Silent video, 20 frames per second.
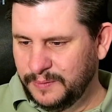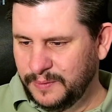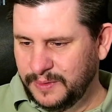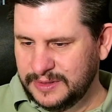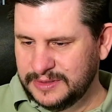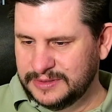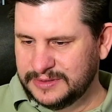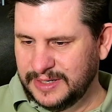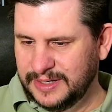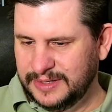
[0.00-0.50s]

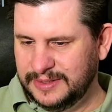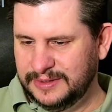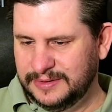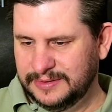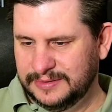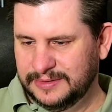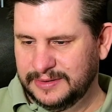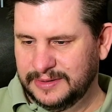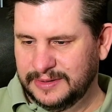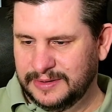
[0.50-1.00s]
what is that?
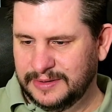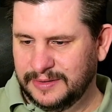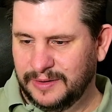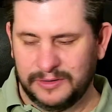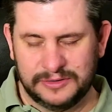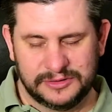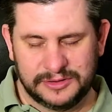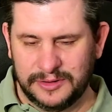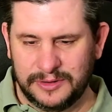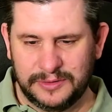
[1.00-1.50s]

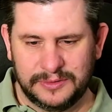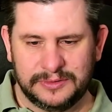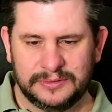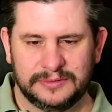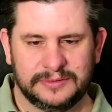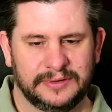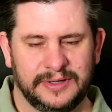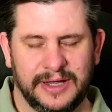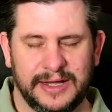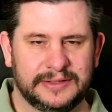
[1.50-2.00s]

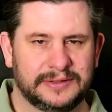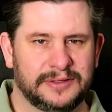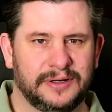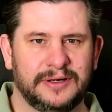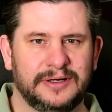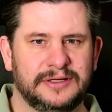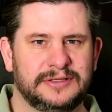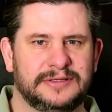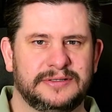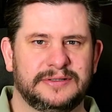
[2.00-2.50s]
Also eight
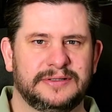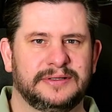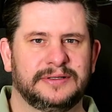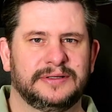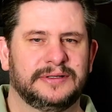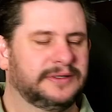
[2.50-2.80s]
dollars.